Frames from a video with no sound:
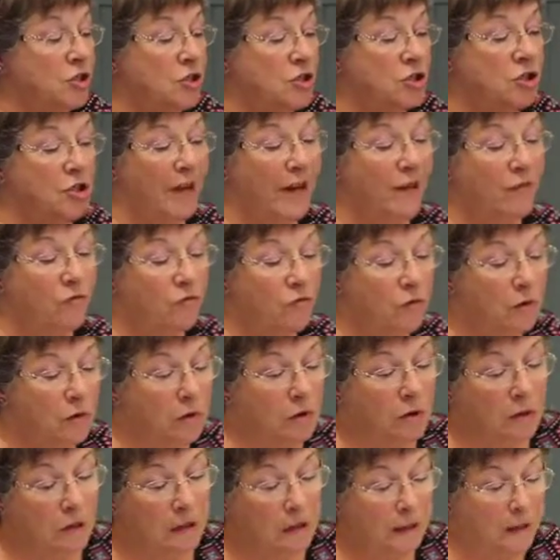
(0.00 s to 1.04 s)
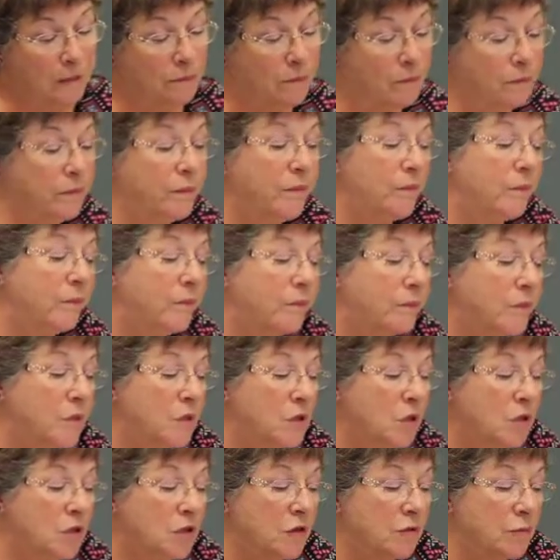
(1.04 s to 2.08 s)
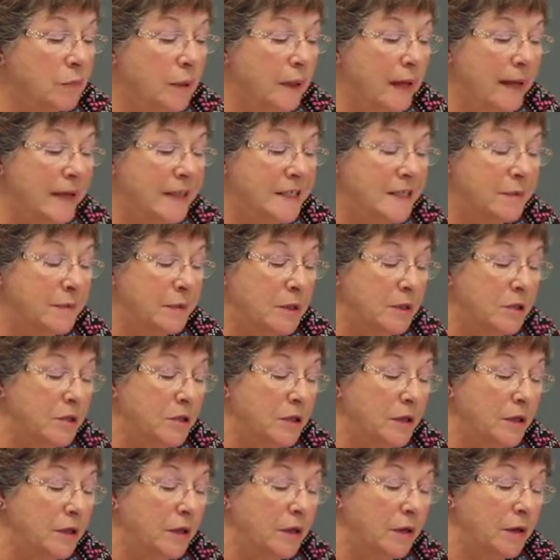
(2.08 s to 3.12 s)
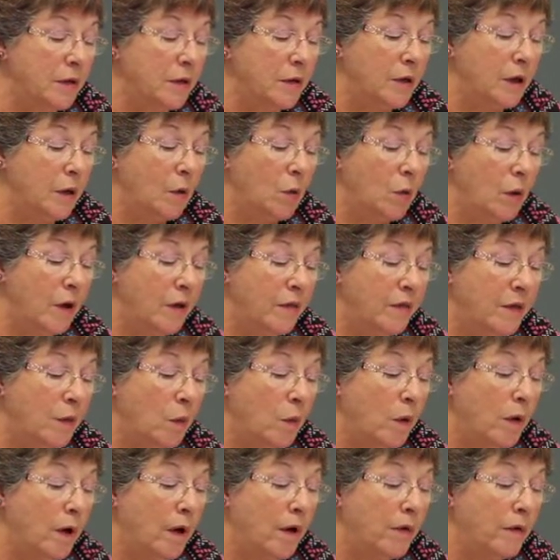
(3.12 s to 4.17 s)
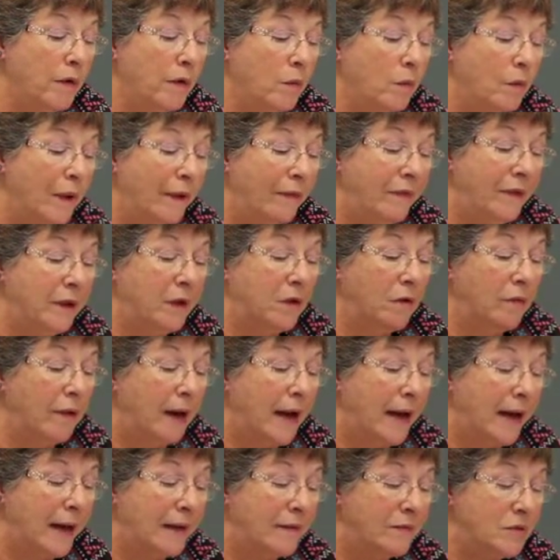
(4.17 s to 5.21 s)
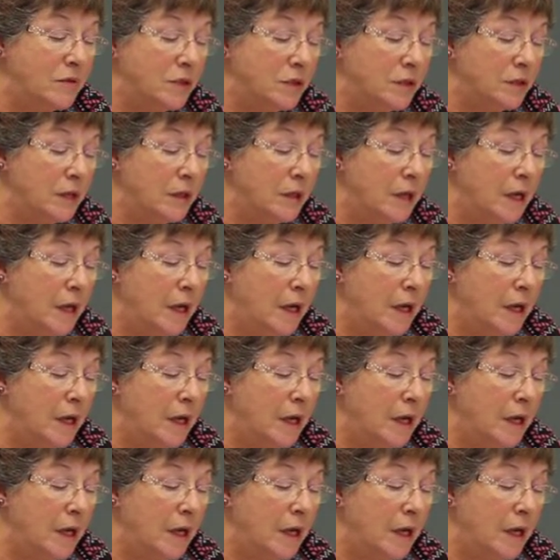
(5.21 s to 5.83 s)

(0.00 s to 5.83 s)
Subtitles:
just a general sort of placement and where they were and when they arrived and